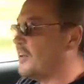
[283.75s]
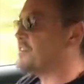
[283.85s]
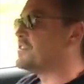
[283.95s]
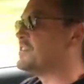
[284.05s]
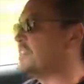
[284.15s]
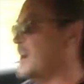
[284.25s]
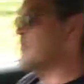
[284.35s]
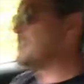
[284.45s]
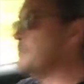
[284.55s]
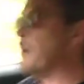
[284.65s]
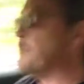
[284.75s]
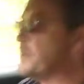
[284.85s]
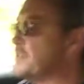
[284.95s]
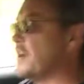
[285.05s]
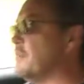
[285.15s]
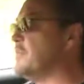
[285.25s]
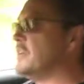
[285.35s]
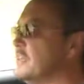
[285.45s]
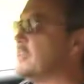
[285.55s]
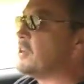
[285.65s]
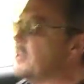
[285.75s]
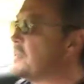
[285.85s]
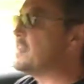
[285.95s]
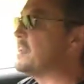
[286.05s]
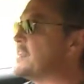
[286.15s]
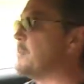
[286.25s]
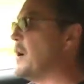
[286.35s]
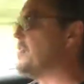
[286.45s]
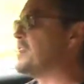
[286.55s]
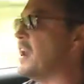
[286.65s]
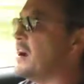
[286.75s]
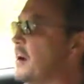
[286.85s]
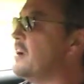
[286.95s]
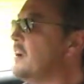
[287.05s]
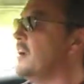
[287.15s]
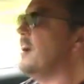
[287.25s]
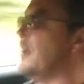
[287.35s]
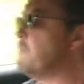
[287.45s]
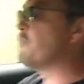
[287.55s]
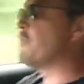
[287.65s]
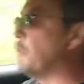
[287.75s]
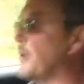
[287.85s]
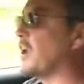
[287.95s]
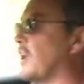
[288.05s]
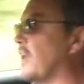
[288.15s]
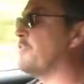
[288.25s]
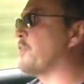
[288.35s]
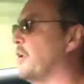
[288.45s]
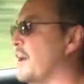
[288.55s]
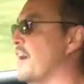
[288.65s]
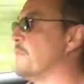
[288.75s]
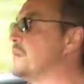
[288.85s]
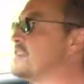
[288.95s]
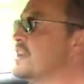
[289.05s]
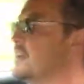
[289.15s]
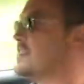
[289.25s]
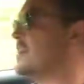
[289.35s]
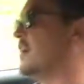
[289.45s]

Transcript: This is seriously bumpy, so I'm doing 60 miles an hour, and I'm probably going to get thrown out of my seat